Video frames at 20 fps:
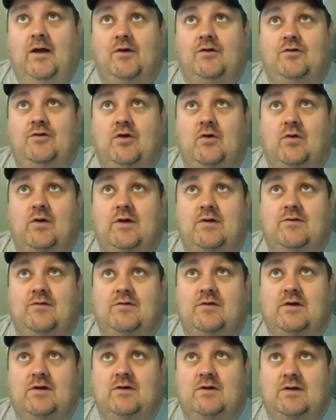Shogun
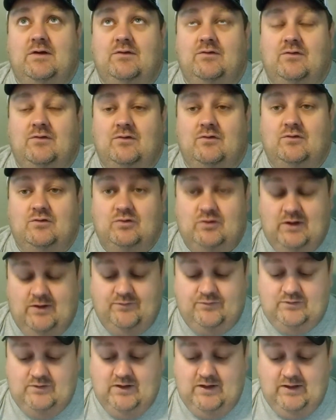Series
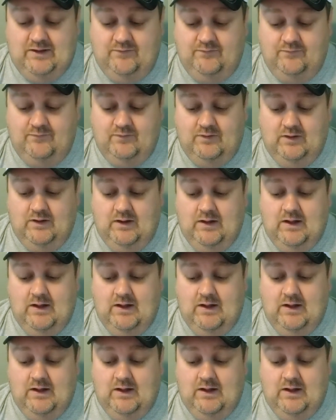chef's knife.